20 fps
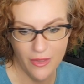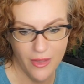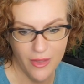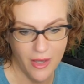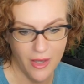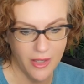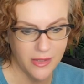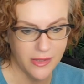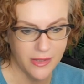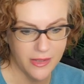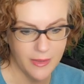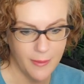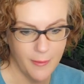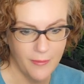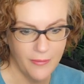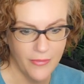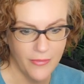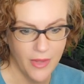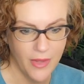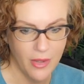done this
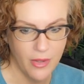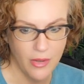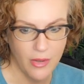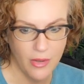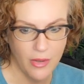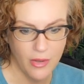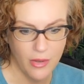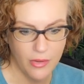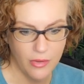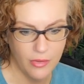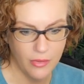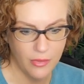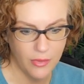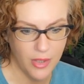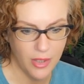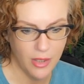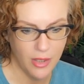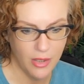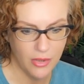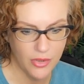through
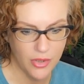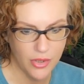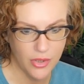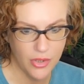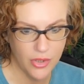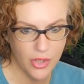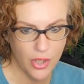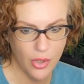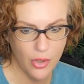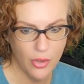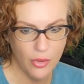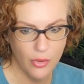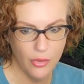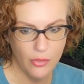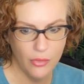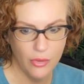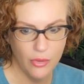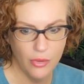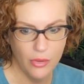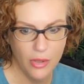here.
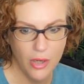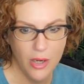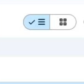So